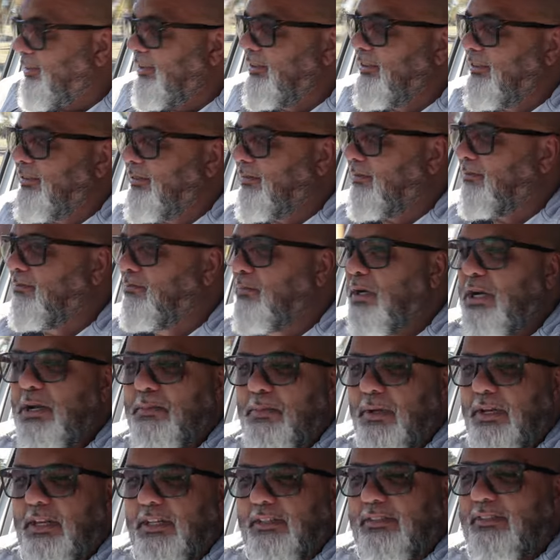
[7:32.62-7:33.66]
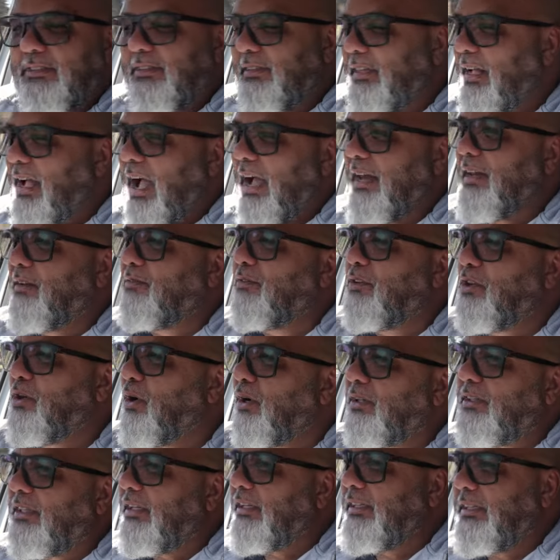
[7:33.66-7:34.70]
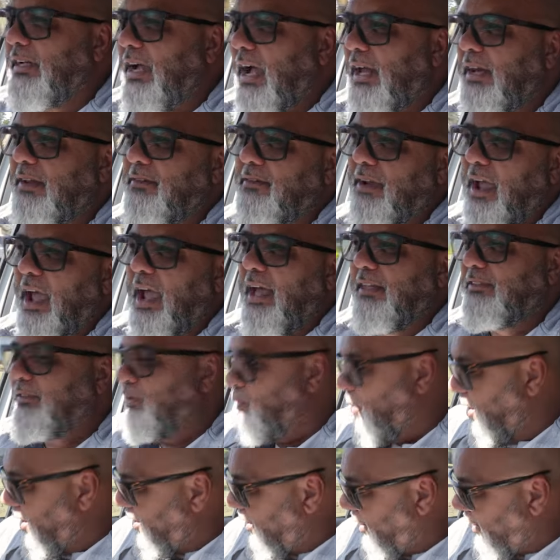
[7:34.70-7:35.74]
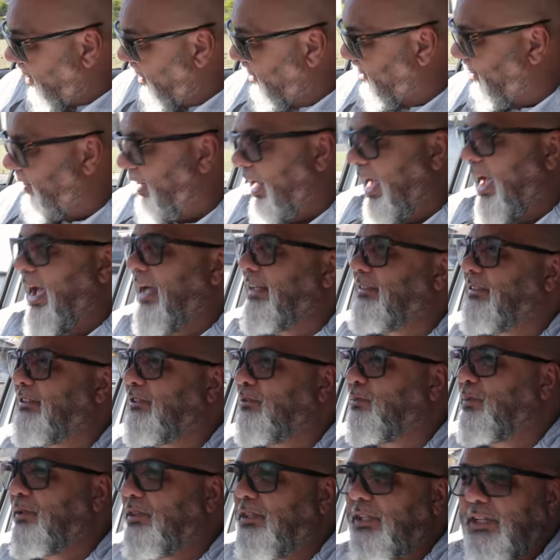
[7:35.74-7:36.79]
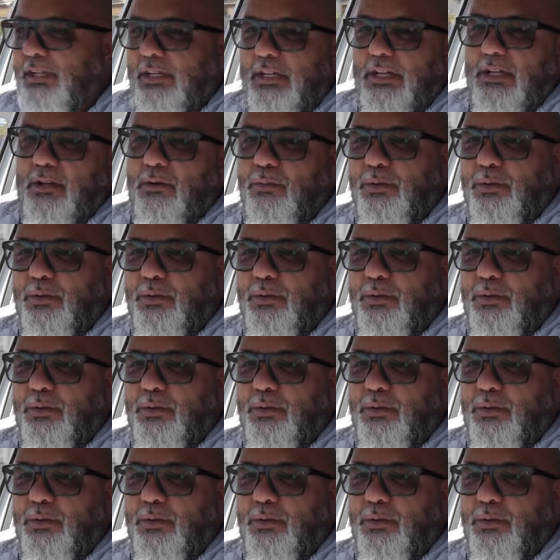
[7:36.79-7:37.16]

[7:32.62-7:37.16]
is this minimalist kind of look that it kind of has. And one of the things it has is with the